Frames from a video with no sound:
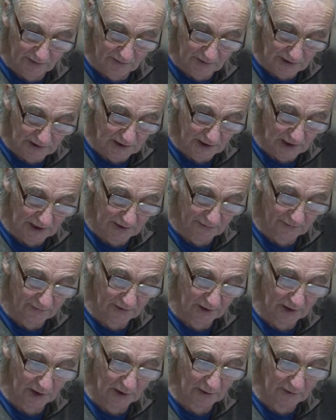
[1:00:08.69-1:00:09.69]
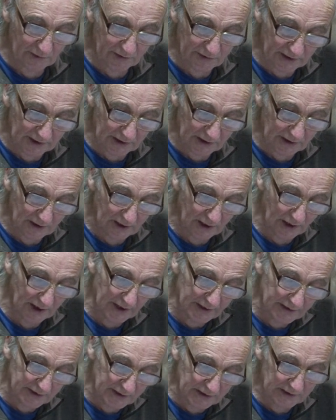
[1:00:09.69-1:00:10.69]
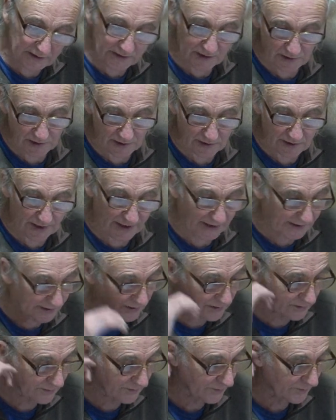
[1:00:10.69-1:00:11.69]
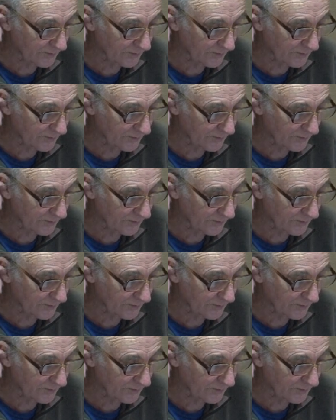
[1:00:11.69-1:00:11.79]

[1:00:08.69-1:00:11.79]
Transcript: in this life alone, thinking, I need this and that.